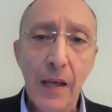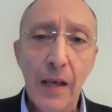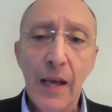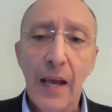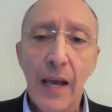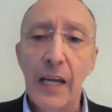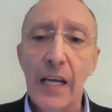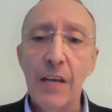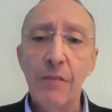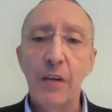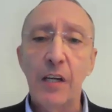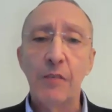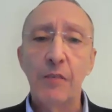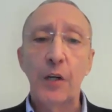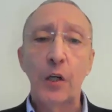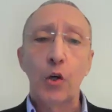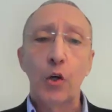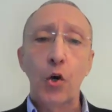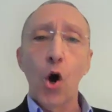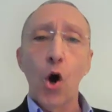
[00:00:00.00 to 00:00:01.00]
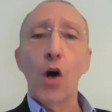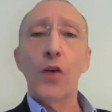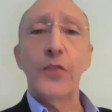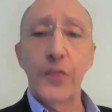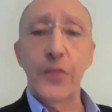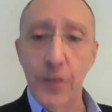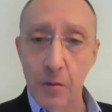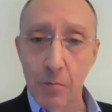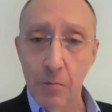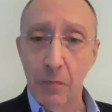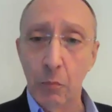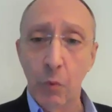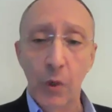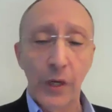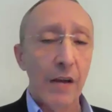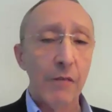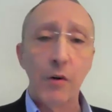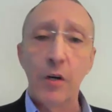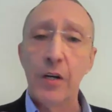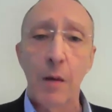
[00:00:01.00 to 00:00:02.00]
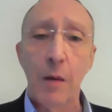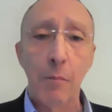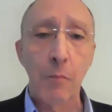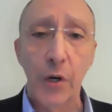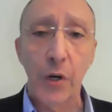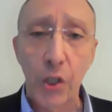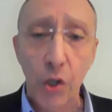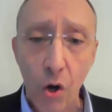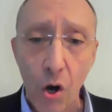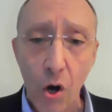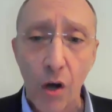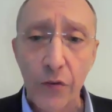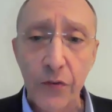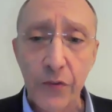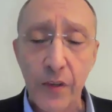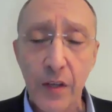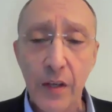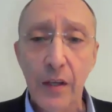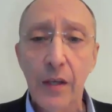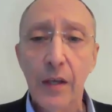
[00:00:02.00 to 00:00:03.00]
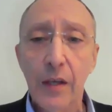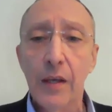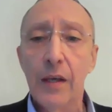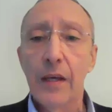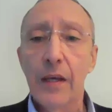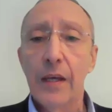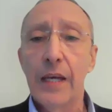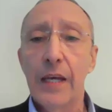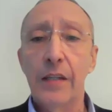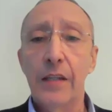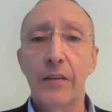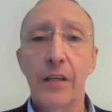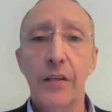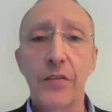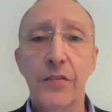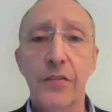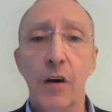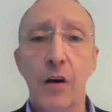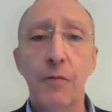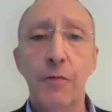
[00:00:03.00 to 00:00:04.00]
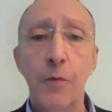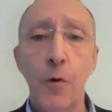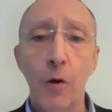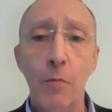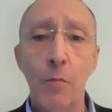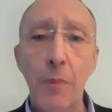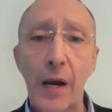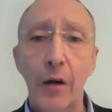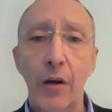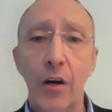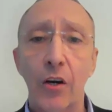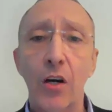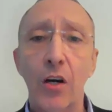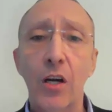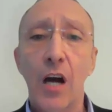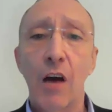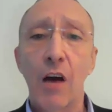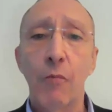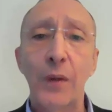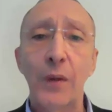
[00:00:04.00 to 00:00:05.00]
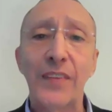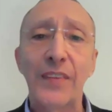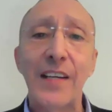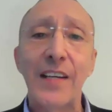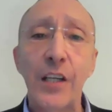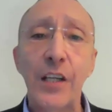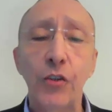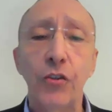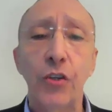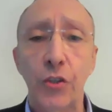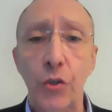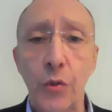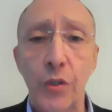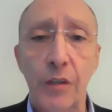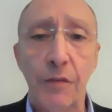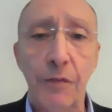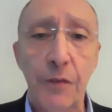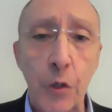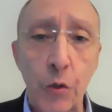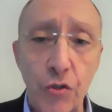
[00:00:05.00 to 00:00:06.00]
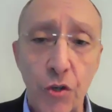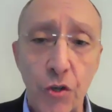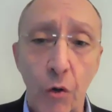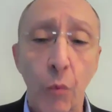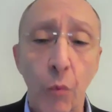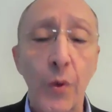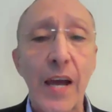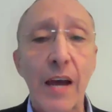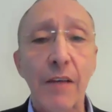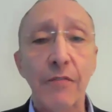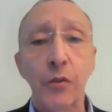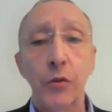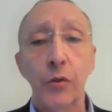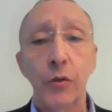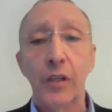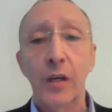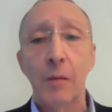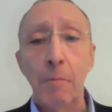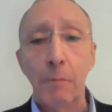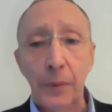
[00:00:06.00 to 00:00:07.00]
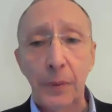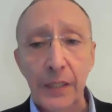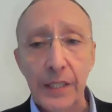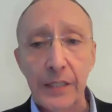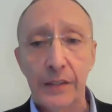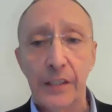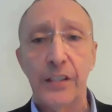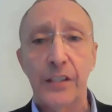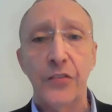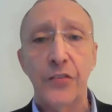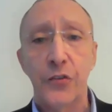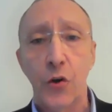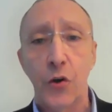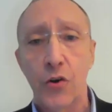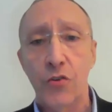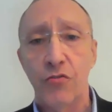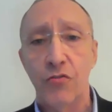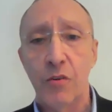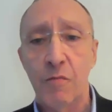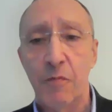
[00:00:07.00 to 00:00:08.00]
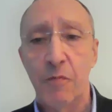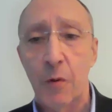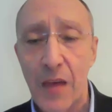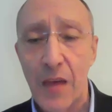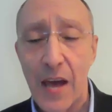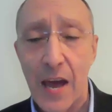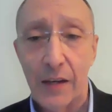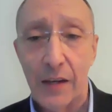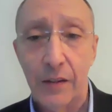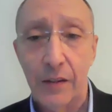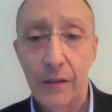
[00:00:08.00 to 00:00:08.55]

And even if it costs them whatever number it costs, it is a forebearer of what they need to do in the future. We have to completely discourage them from that.